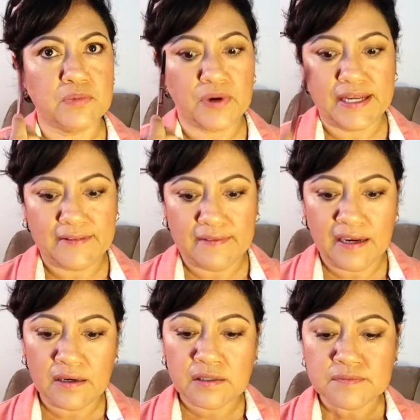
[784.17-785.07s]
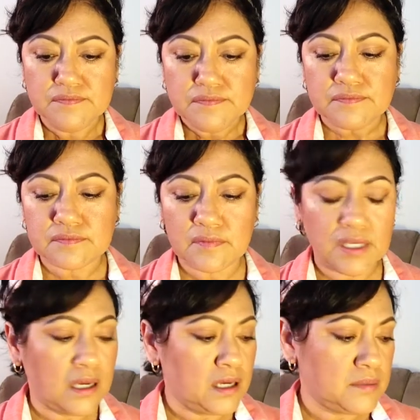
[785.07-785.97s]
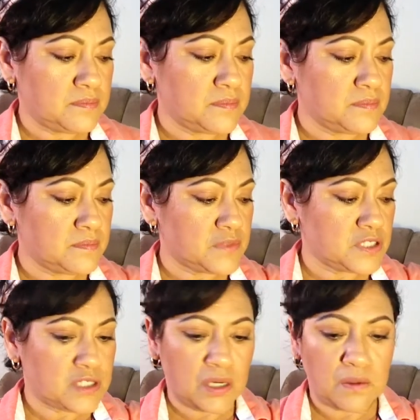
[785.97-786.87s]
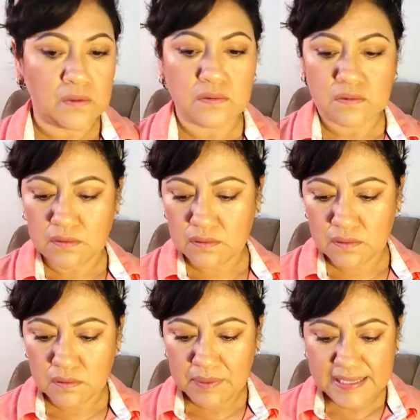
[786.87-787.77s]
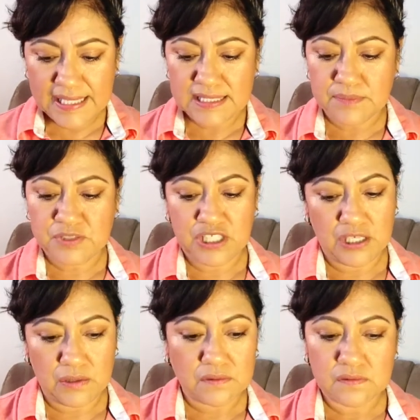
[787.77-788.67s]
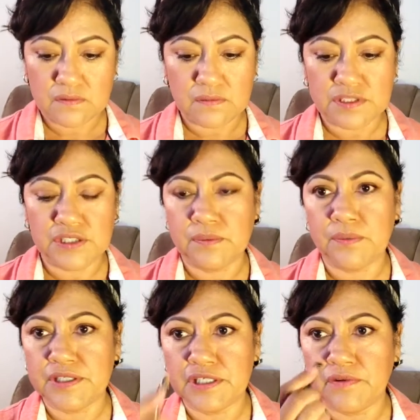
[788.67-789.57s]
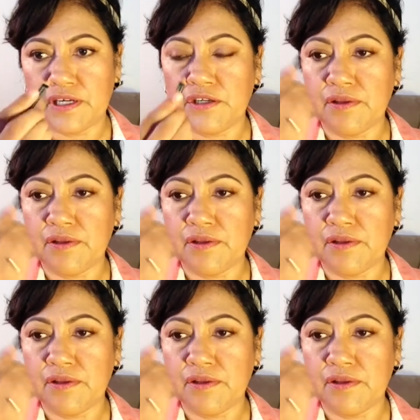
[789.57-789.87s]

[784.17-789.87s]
more in there. Um, so, but that's up to you, what you, what you want to do.